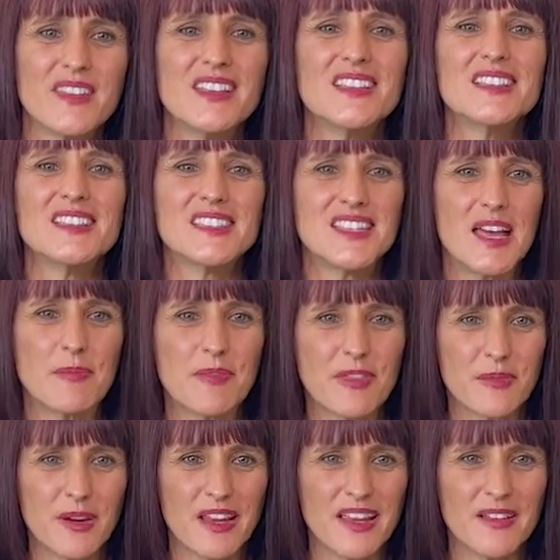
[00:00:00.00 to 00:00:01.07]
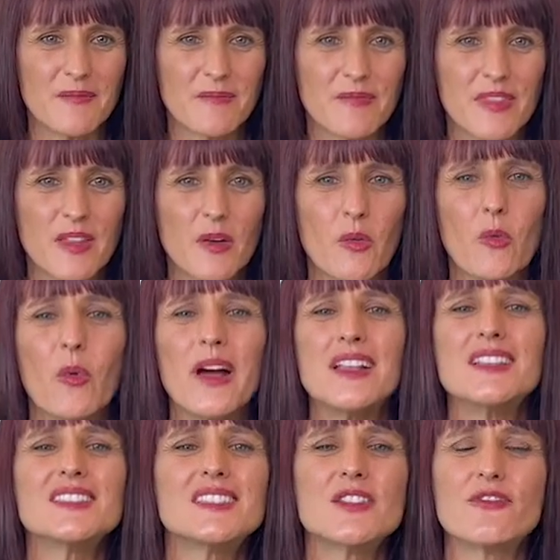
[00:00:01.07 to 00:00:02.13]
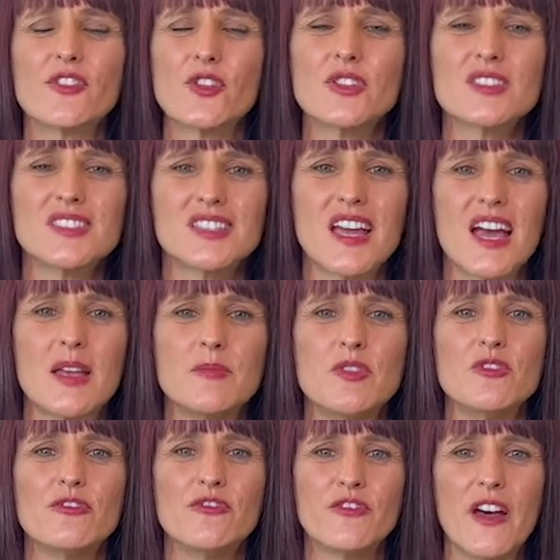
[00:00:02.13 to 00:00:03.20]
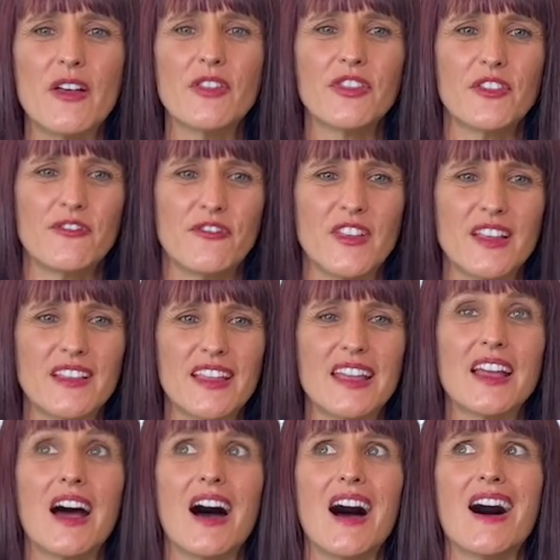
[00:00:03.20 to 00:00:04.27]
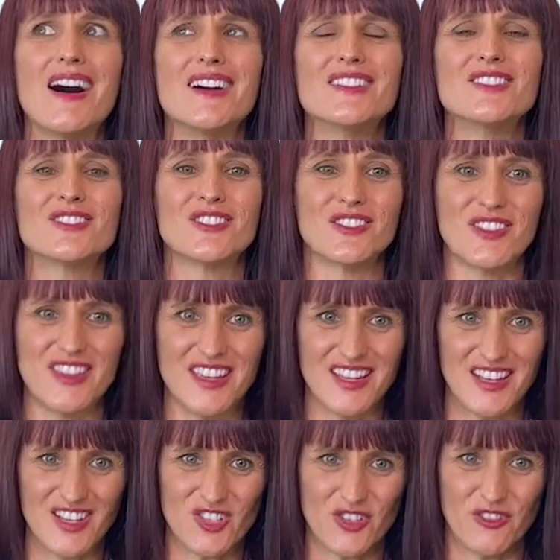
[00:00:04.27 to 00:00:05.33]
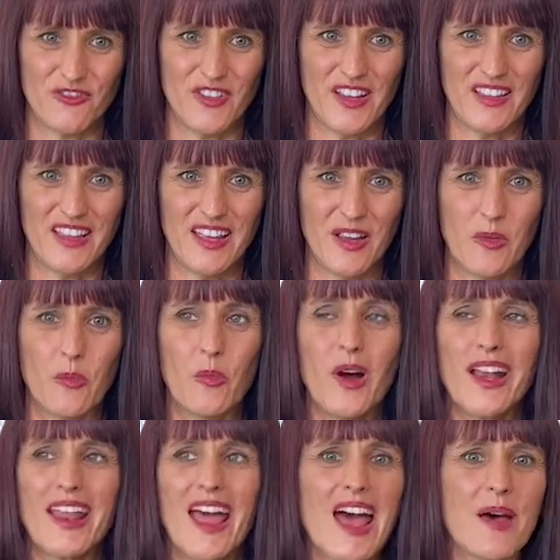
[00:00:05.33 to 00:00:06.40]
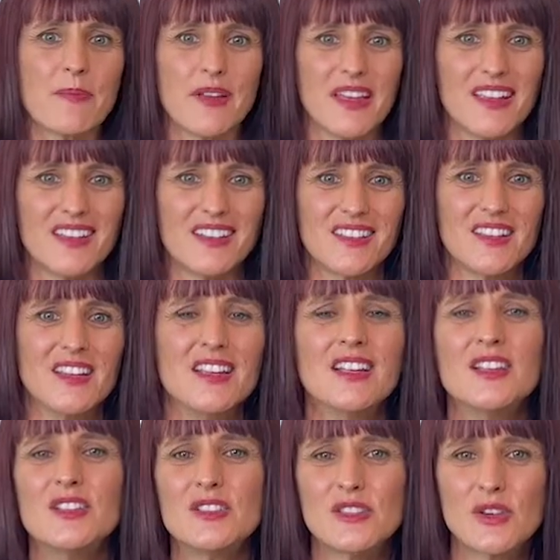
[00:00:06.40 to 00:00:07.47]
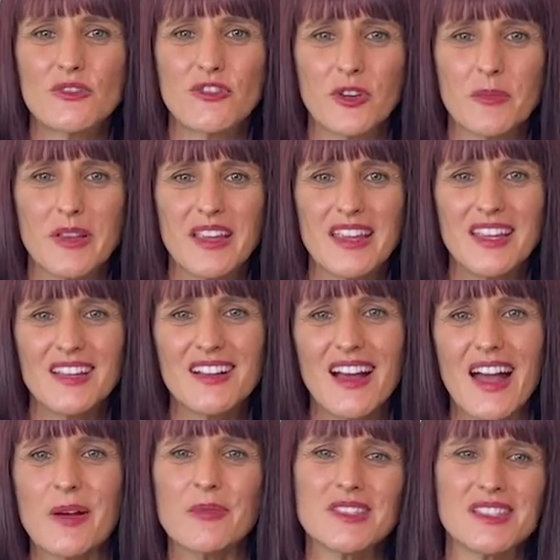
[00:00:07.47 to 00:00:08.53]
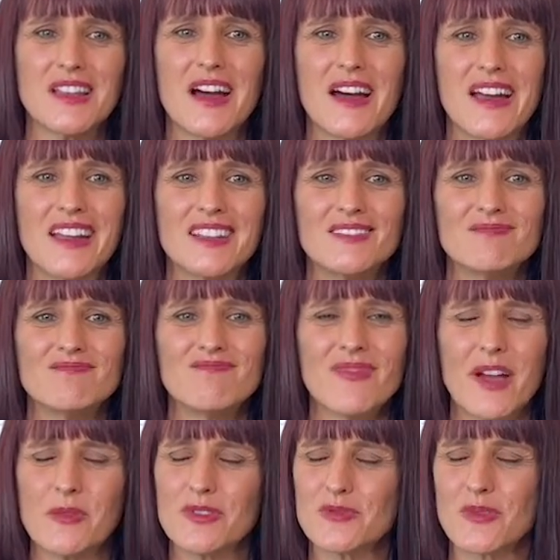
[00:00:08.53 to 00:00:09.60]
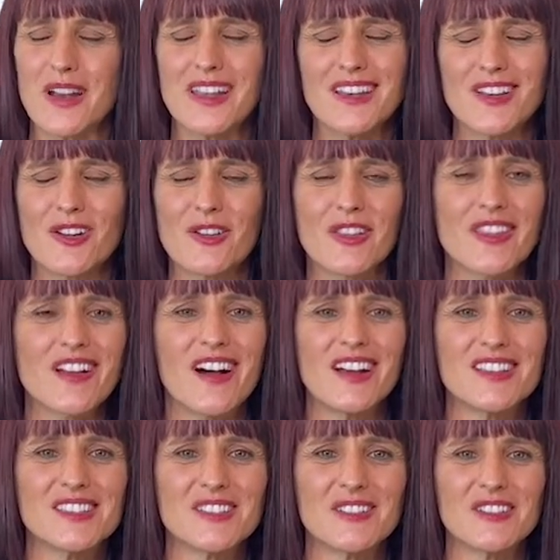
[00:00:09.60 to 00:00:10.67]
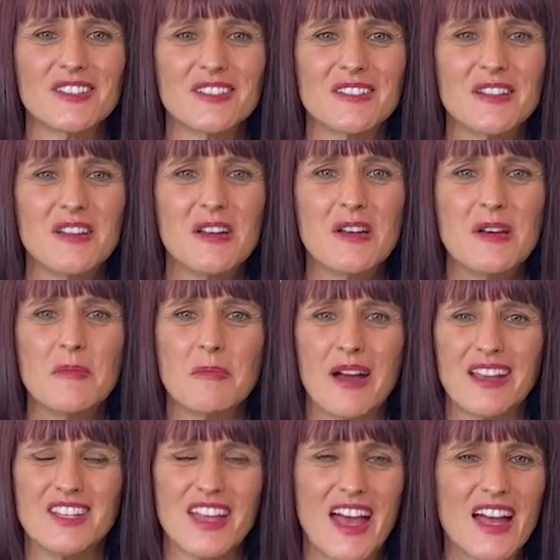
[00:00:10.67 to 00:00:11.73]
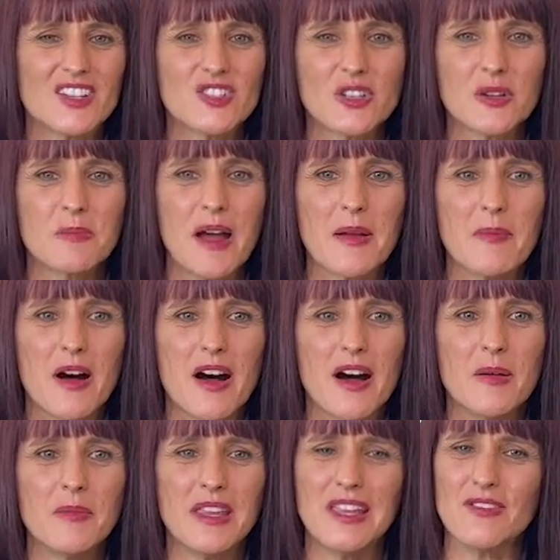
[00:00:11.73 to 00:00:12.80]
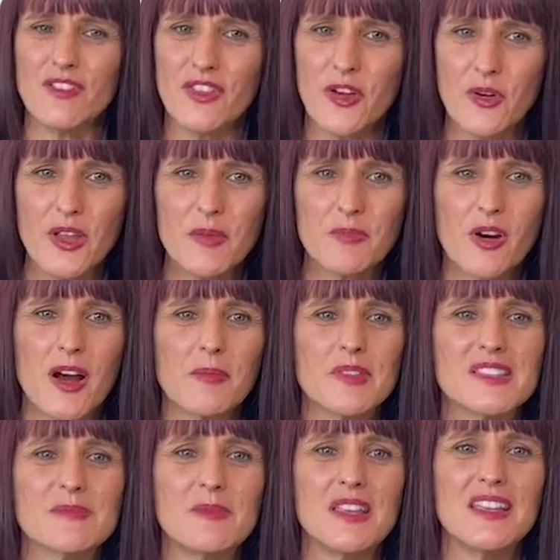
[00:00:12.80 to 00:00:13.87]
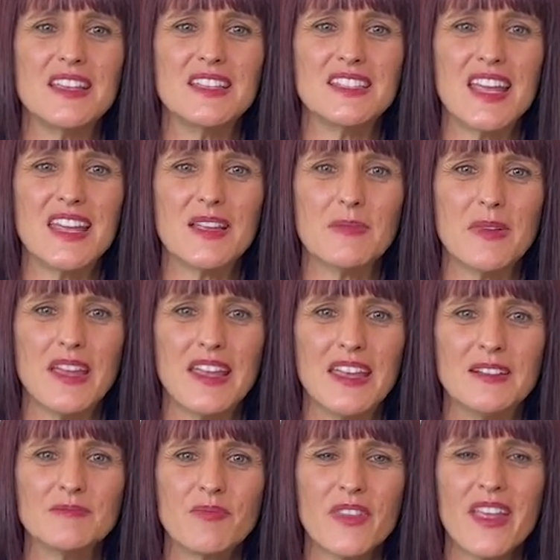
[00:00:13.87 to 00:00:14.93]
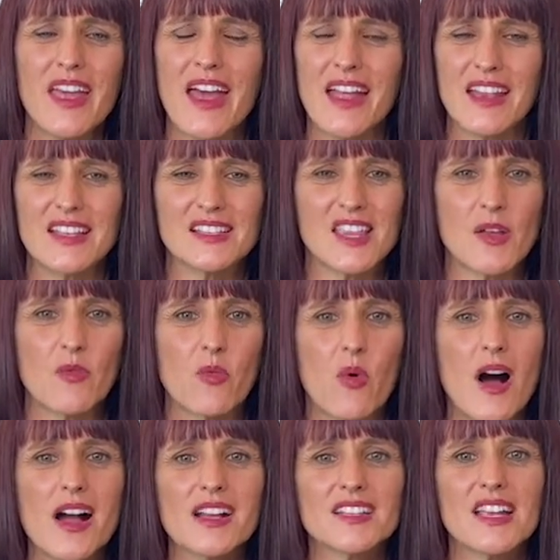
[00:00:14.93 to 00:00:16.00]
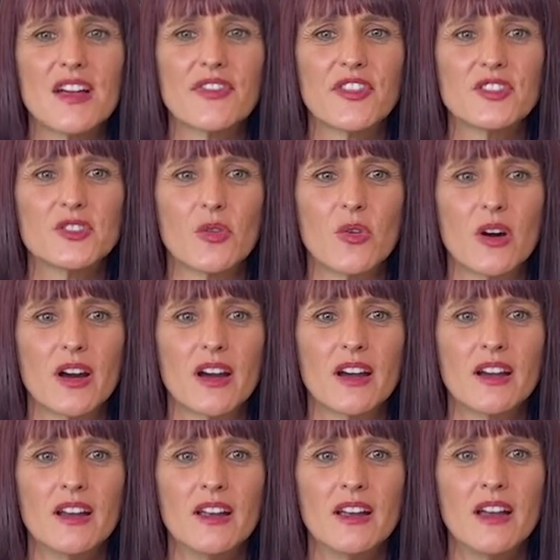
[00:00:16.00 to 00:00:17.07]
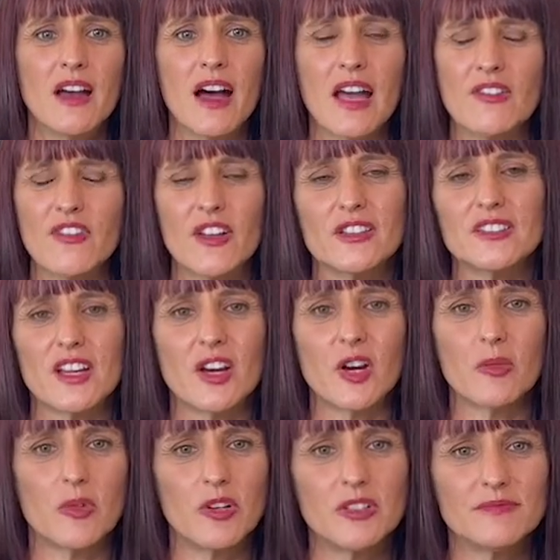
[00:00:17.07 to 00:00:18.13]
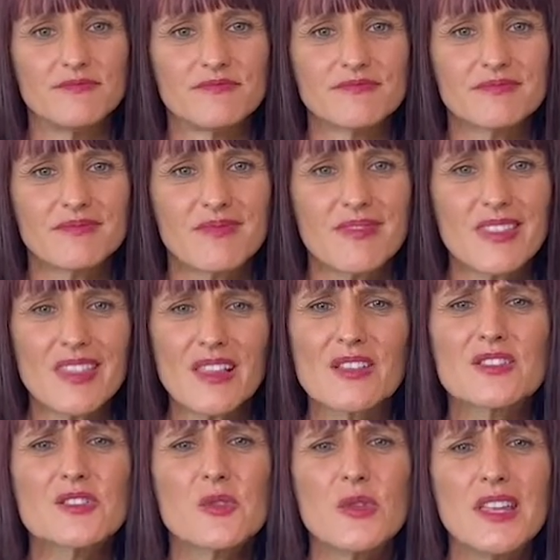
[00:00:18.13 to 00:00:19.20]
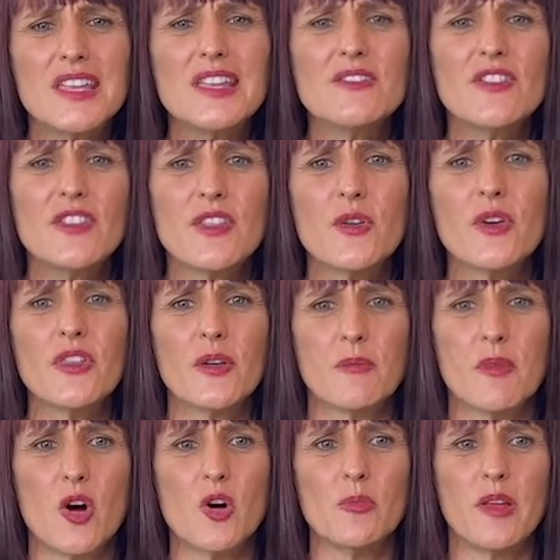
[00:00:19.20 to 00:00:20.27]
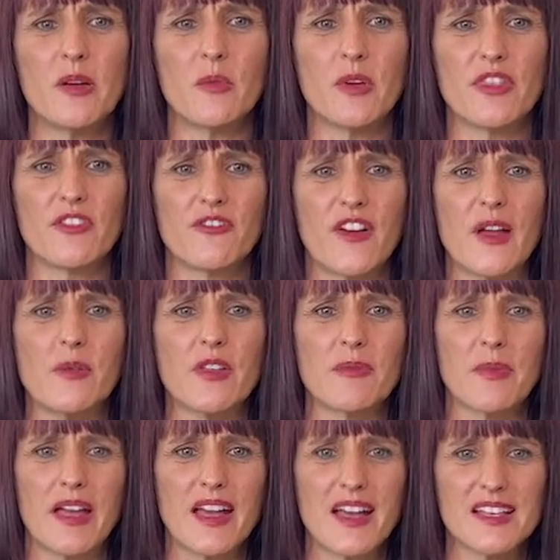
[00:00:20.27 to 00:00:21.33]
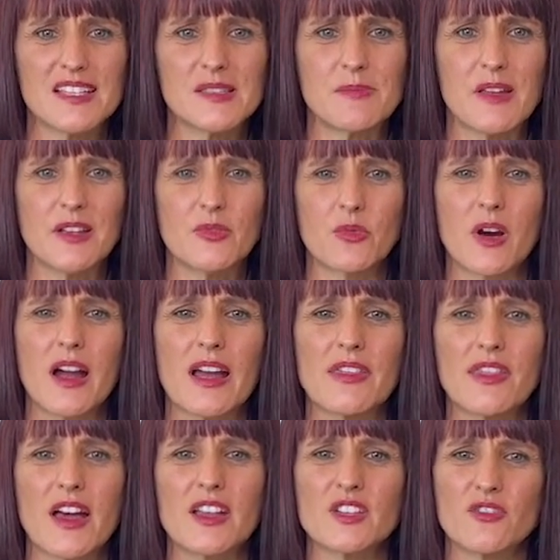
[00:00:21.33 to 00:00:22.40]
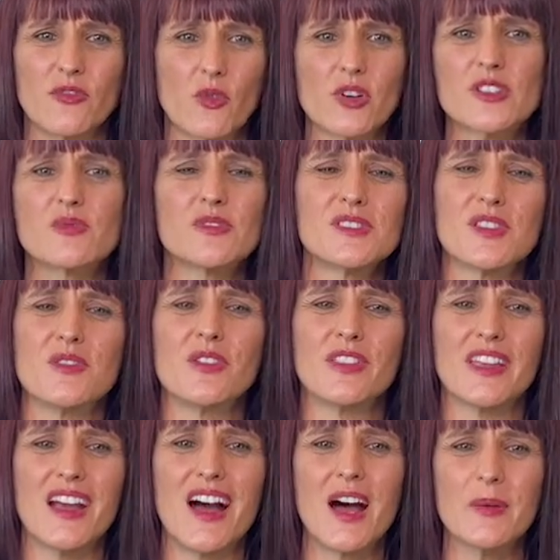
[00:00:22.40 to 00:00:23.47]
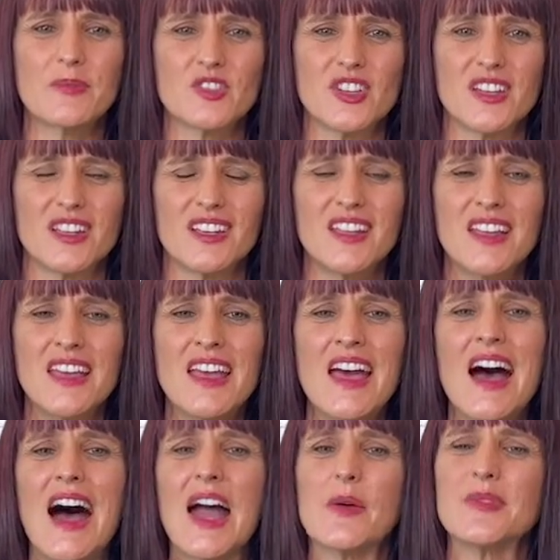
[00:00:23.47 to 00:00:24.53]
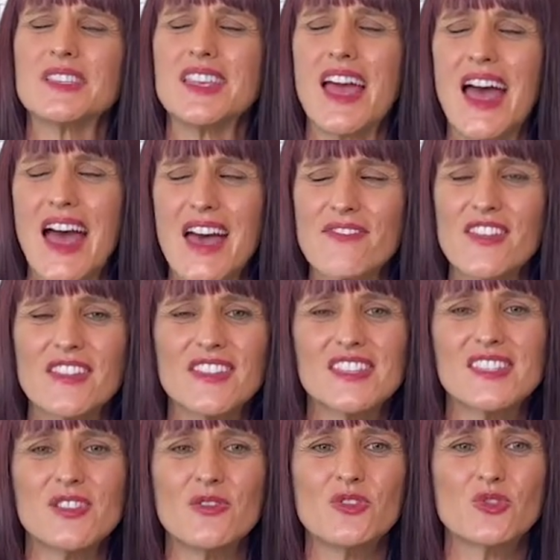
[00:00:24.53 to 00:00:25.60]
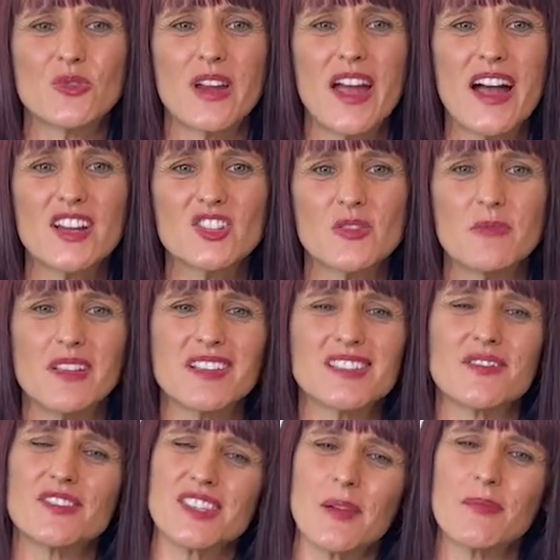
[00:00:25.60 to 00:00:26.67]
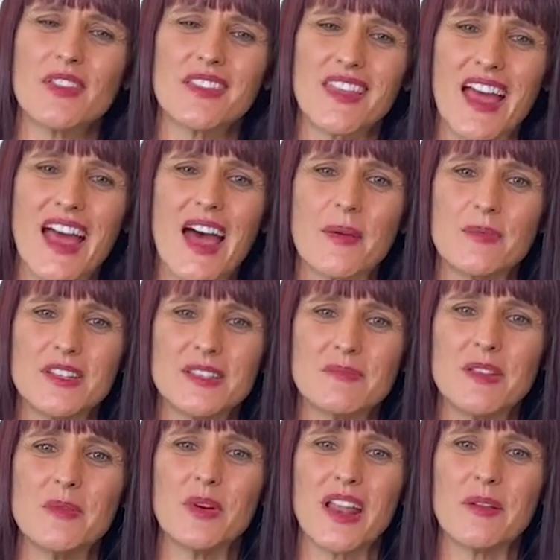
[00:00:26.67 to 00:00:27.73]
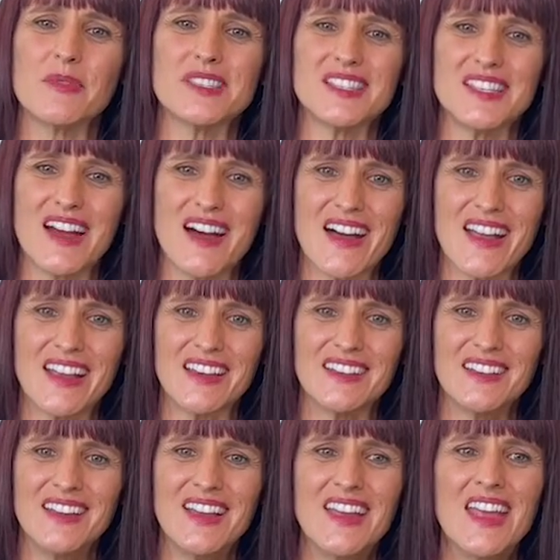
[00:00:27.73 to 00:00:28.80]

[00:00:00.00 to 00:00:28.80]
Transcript: Step 3, when's the first time you felt the feeling under the initial feeling? What happened? So for me, I was 9. I was ready to go to the concert. My dad took my mom, even though he promised me he'd take me. And as they walked out the door, I felt terrible. So even though in the moment with the fight with my husband, where I thought divorce was the only option, I was having this huge reaction because of something that happened to me when I was 9.